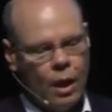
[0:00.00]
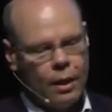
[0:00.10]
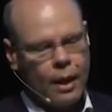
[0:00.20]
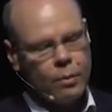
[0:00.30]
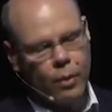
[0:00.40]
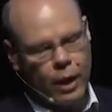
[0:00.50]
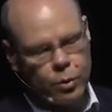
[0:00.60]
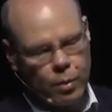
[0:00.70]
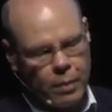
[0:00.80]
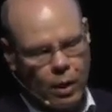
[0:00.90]
and that
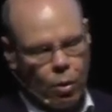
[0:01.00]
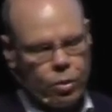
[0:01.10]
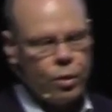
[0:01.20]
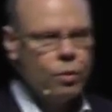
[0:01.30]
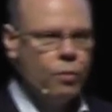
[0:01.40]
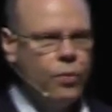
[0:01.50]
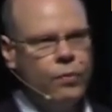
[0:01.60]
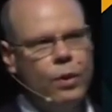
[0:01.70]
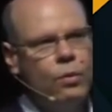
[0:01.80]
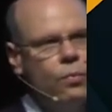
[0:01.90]
range will be closer to
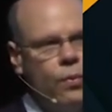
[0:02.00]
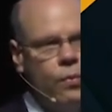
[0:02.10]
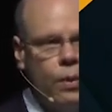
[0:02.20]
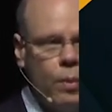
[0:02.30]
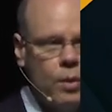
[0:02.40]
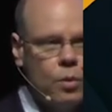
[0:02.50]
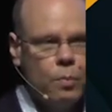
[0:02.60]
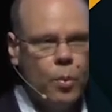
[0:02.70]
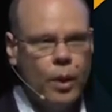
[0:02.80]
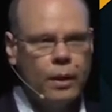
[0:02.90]
52, 51
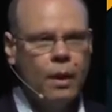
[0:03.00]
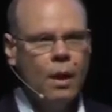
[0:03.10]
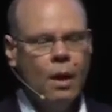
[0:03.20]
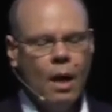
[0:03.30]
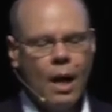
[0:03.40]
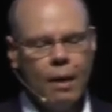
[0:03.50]
support. High